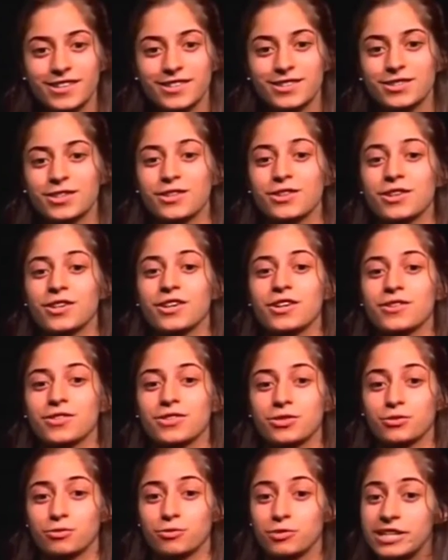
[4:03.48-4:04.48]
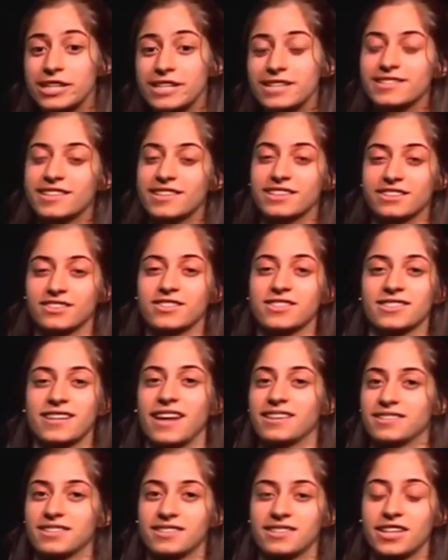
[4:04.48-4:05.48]
for T cell activation.
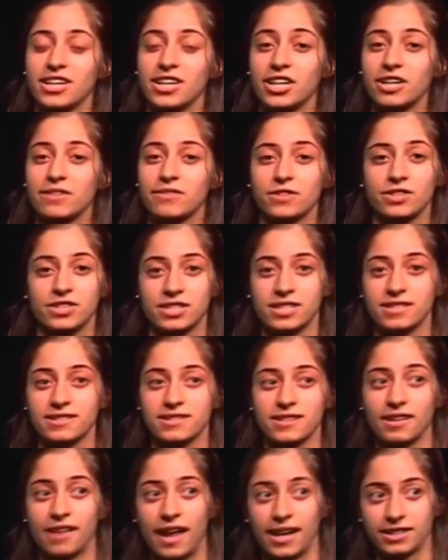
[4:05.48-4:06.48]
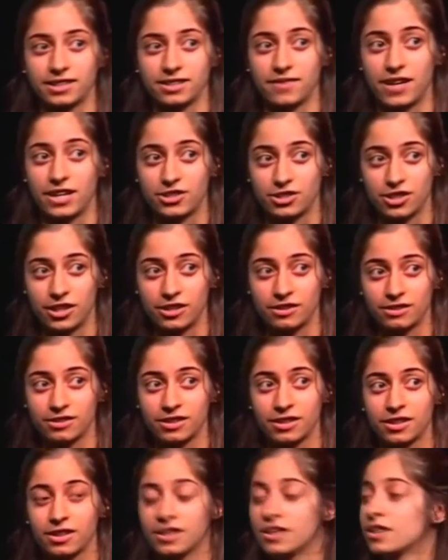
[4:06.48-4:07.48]
The first we've already
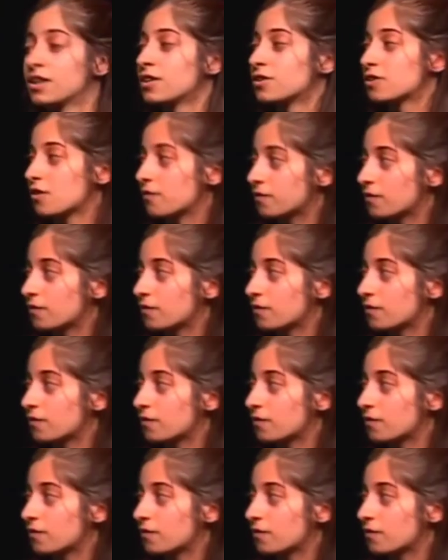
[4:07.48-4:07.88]
talked about.